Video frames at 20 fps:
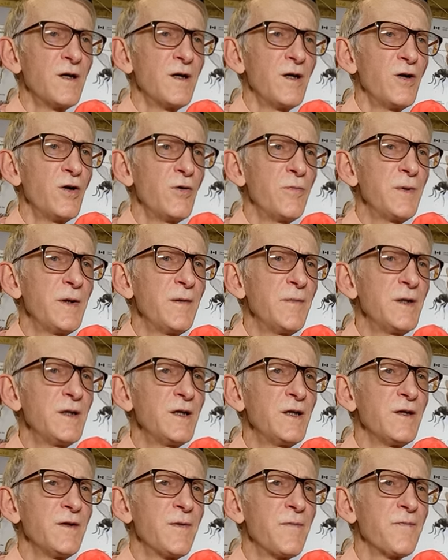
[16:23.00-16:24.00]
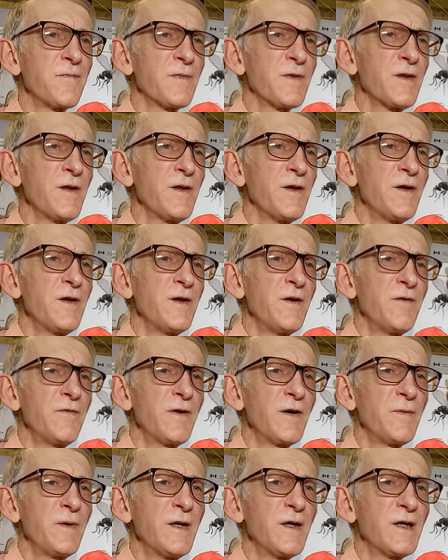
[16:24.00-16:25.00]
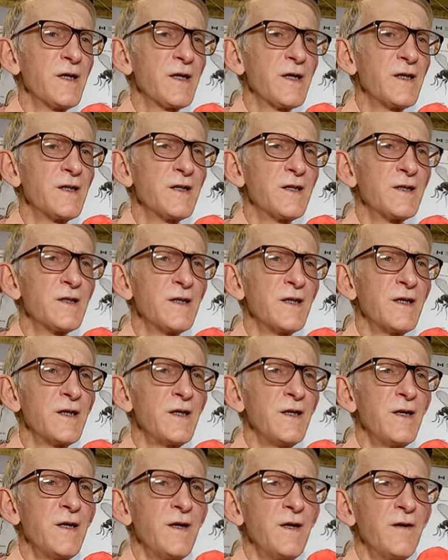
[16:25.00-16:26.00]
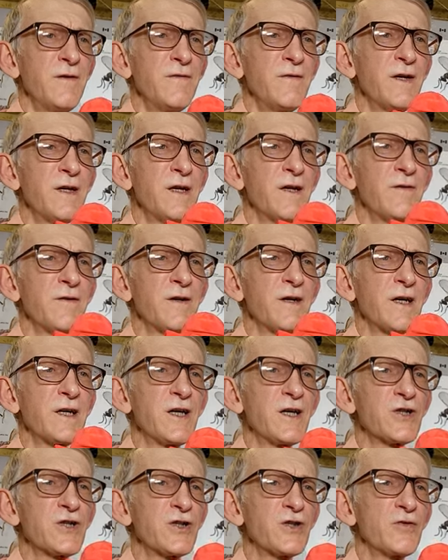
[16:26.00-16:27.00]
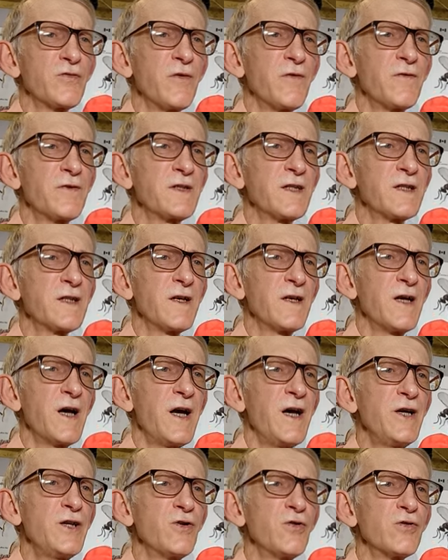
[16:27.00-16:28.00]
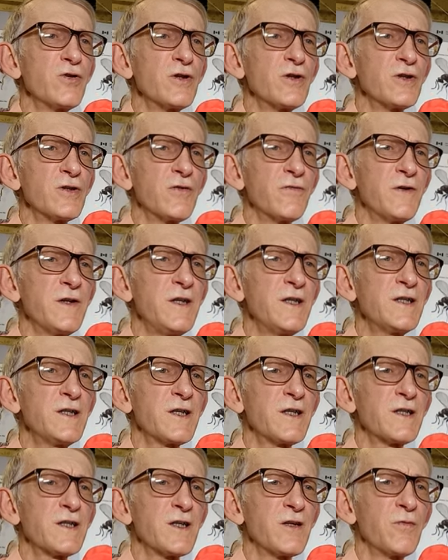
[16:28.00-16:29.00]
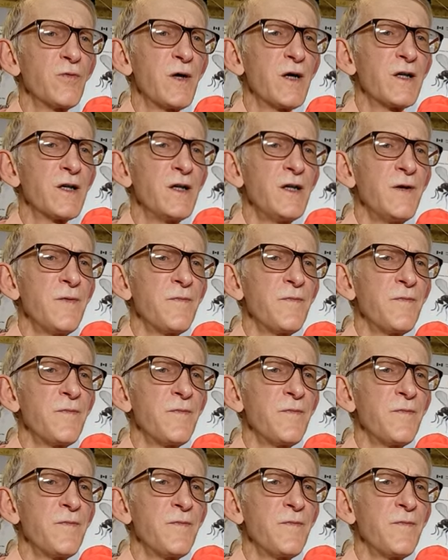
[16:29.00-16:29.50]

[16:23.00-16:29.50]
Eupelmidae family has very heavy connections with 8 orders of insects, and one